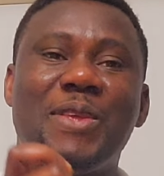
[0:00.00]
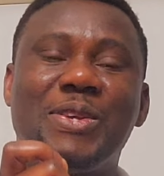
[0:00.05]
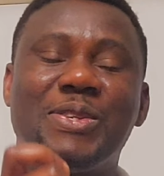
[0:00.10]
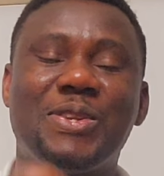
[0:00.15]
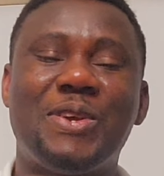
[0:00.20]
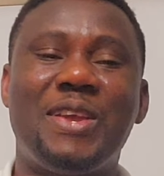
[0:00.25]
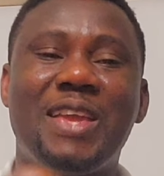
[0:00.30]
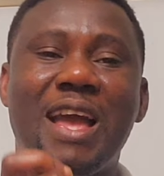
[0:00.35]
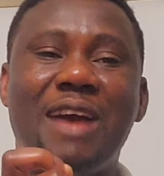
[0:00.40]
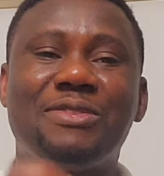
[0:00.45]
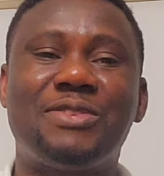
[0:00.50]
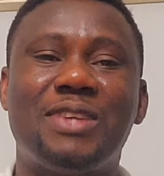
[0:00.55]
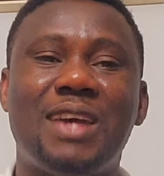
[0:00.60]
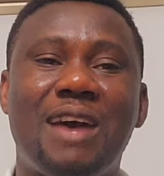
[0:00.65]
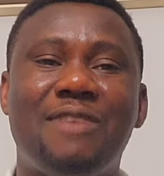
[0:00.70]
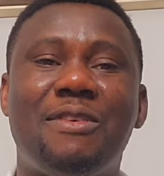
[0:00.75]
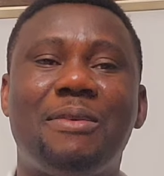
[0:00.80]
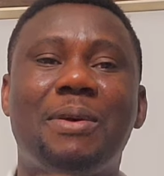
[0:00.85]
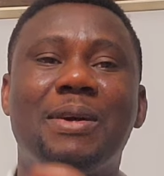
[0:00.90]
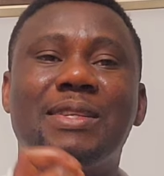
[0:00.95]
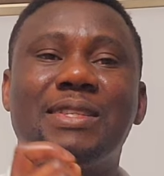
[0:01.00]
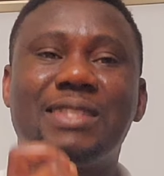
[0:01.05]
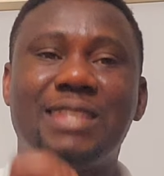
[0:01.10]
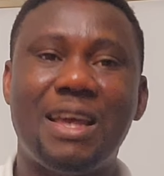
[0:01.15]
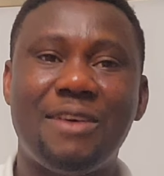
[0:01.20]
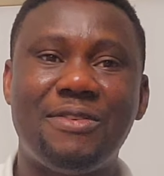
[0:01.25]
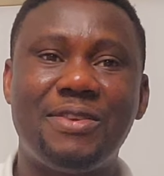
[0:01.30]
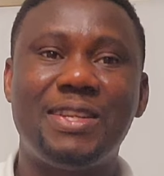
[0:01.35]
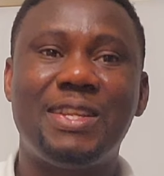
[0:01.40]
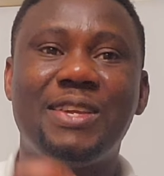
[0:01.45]
so you have to have about
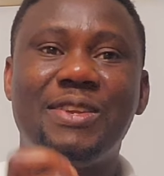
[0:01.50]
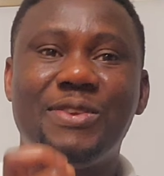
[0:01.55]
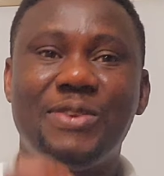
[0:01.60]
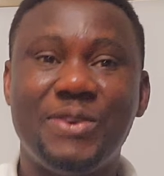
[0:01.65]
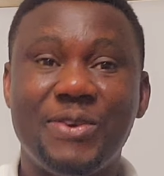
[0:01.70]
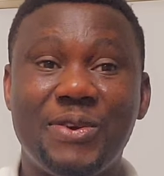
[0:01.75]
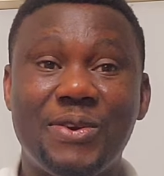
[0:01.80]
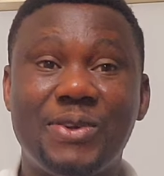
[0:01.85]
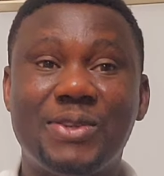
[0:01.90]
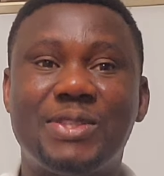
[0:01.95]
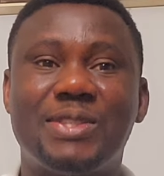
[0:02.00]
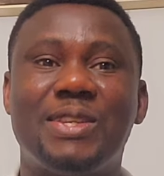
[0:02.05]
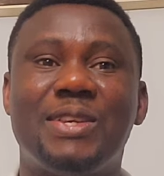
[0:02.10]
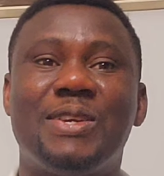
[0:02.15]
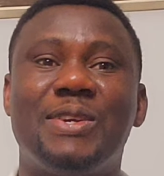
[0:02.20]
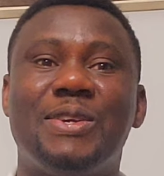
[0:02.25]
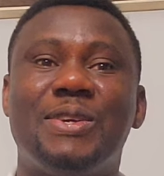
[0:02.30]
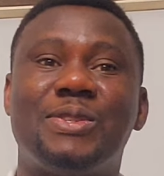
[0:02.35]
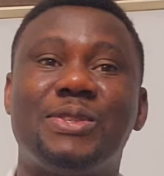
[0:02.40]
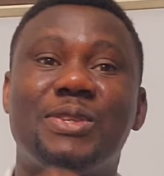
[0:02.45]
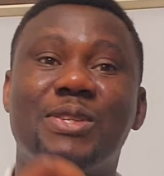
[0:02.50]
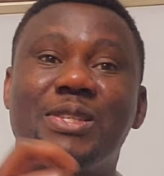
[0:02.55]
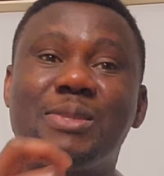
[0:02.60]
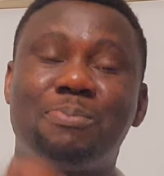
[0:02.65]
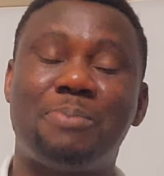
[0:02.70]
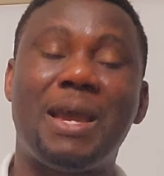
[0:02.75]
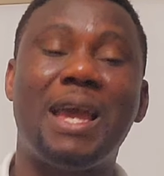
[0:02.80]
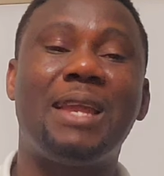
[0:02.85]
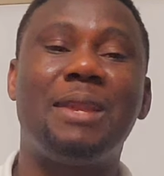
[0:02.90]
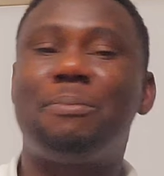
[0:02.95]
70 euros to
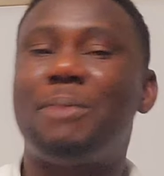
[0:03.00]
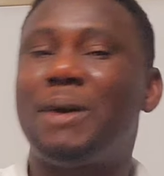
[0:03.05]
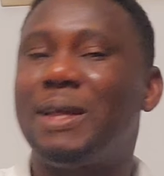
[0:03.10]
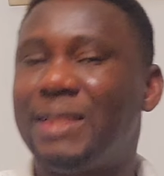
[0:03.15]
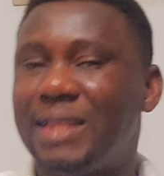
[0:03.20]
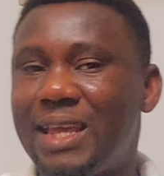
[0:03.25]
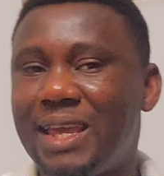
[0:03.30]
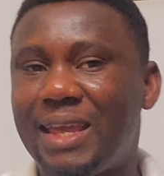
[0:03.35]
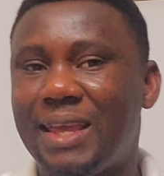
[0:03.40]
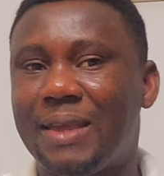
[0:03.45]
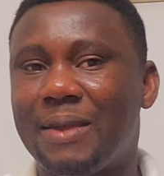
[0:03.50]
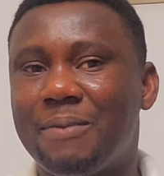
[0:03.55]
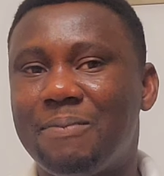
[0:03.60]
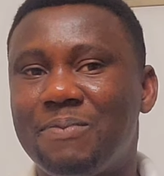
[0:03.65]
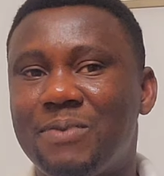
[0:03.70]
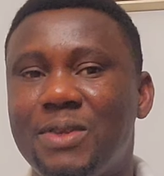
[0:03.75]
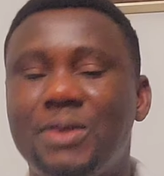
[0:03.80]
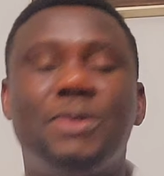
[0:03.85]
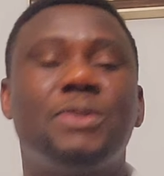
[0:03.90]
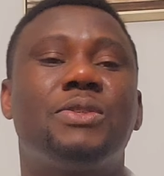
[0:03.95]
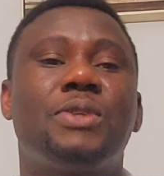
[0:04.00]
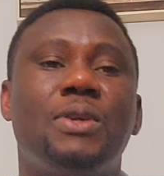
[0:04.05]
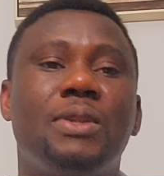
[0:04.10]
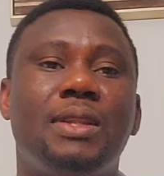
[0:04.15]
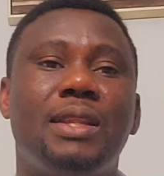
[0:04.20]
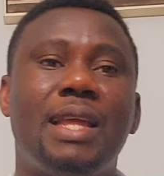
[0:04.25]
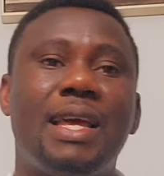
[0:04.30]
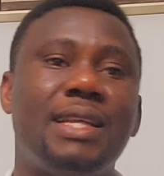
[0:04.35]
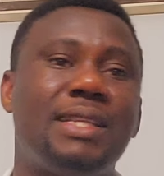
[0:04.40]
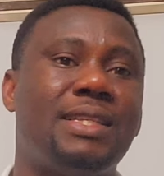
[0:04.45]
spend per day. So
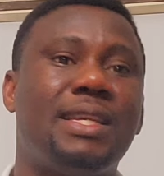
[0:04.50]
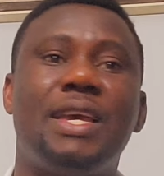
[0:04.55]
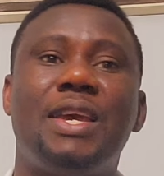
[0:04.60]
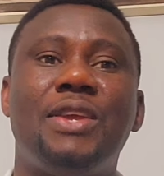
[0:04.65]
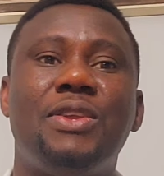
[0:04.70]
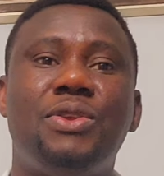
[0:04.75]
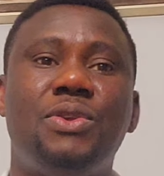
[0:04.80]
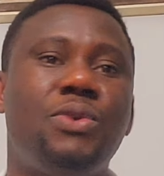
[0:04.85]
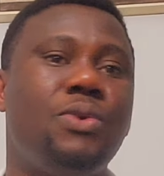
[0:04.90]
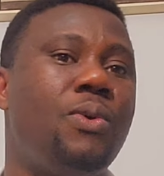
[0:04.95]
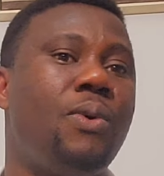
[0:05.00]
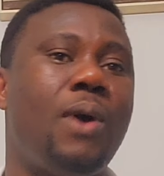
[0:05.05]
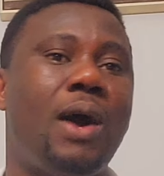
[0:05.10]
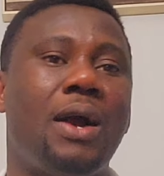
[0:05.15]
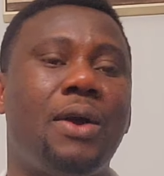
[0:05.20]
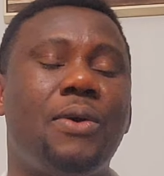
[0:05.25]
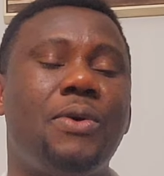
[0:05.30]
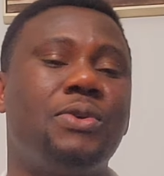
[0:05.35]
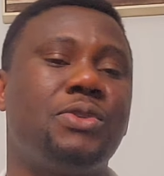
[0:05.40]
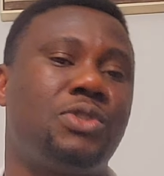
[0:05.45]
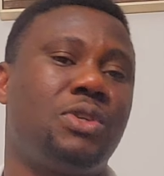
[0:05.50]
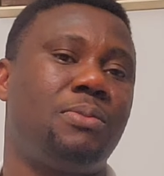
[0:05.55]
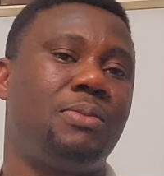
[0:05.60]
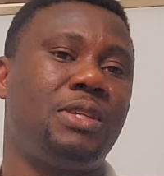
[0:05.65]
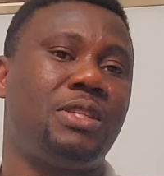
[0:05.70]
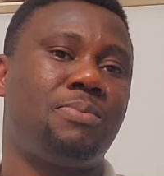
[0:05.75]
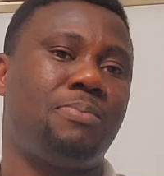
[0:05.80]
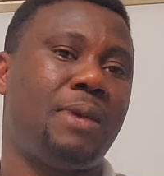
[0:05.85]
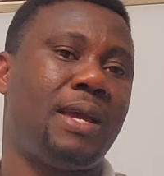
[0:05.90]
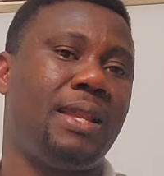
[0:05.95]
let's say you are going to
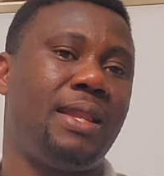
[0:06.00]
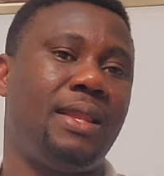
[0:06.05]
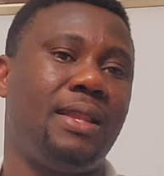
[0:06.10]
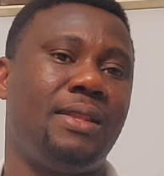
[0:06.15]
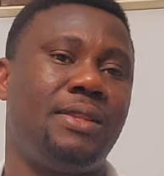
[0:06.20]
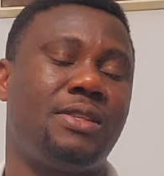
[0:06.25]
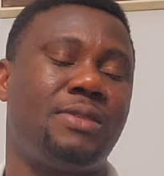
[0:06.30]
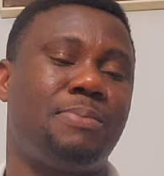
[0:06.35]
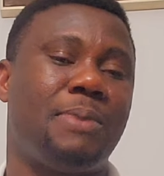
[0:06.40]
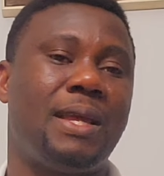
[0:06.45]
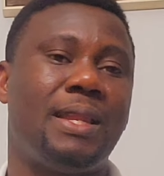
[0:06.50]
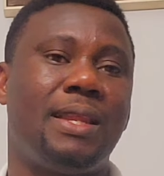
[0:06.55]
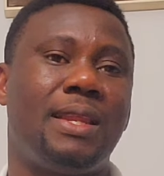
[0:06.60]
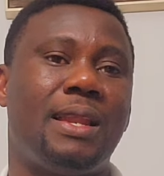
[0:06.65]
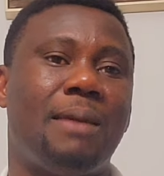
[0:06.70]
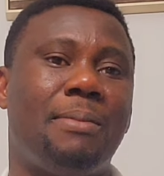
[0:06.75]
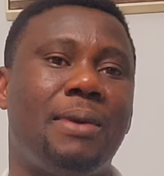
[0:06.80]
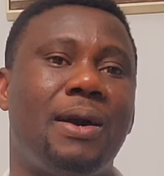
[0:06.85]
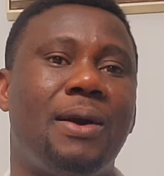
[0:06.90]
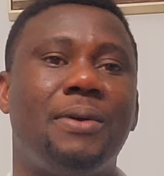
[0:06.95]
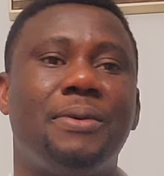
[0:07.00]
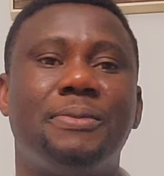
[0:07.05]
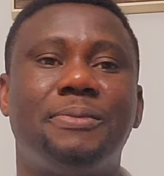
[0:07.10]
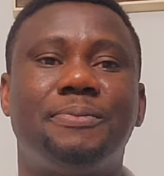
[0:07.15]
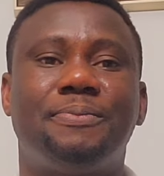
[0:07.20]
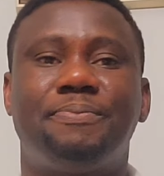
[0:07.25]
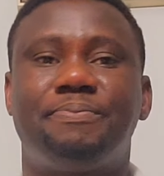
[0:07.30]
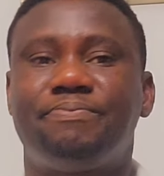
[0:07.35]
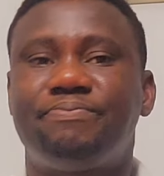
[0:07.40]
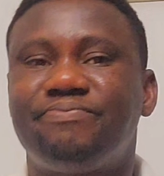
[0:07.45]
be spend, spending about
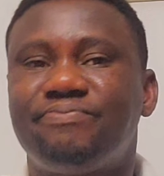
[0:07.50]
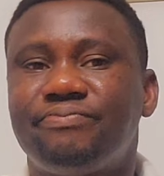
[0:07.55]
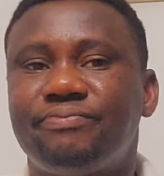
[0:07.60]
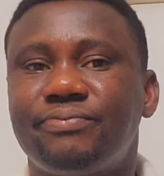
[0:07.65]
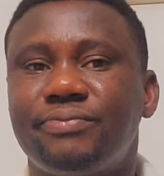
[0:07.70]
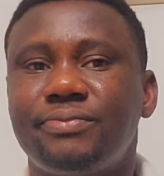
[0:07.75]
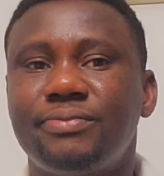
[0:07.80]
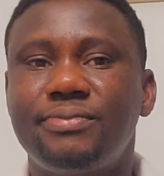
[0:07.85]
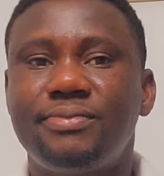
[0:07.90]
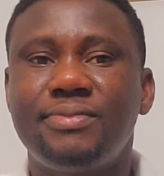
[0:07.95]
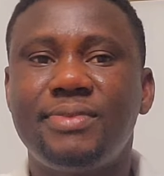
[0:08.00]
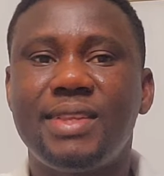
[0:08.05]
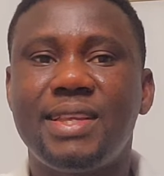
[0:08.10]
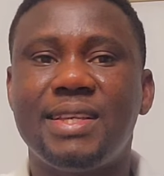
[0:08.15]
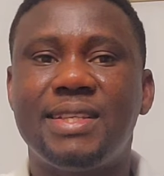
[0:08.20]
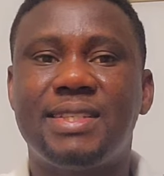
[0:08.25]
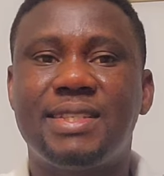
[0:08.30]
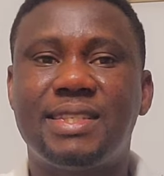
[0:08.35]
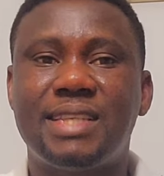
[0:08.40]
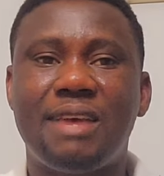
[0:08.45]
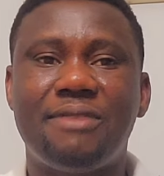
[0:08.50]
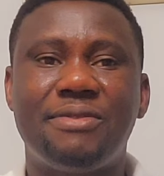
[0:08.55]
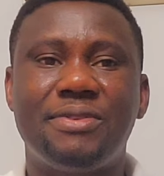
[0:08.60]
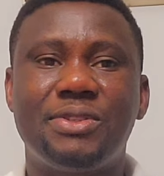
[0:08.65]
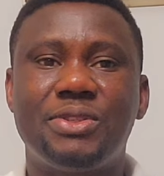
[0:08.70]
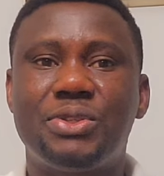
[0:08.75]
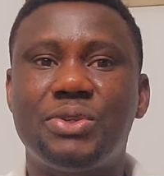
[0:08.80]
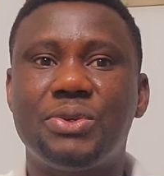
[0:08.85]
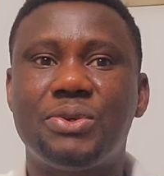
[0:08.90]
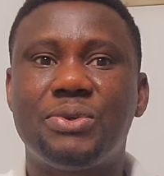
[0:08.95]

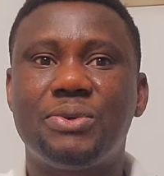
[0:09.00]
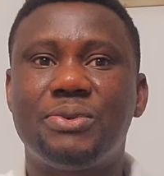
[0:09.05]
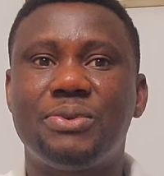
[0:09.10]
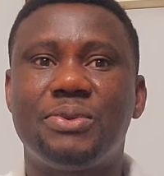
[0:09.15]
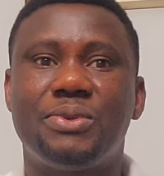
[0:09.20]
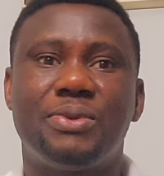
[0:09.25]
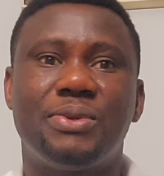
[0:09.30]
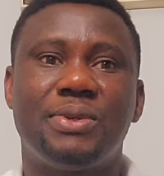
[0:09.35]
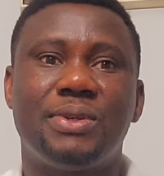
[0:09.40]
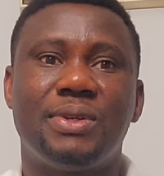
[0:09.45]
7 to